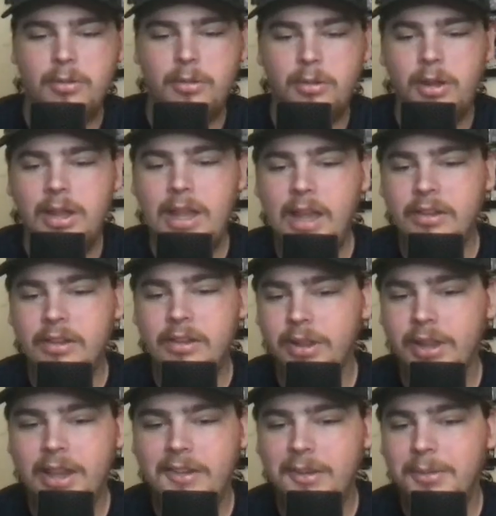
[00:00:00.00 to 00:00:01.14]
he hasn't really
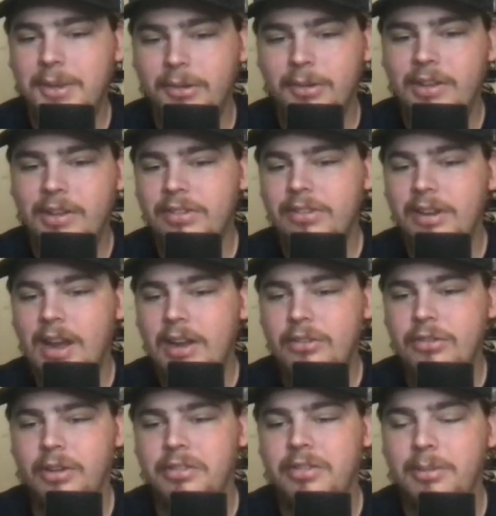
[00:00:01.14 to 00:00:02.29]
given me a reason to not
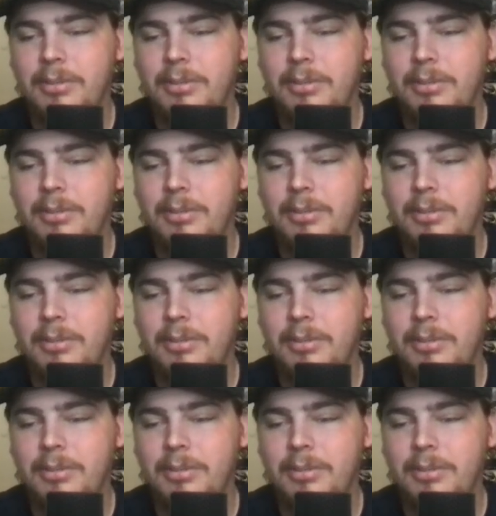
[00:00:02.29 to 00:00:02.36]
trust him.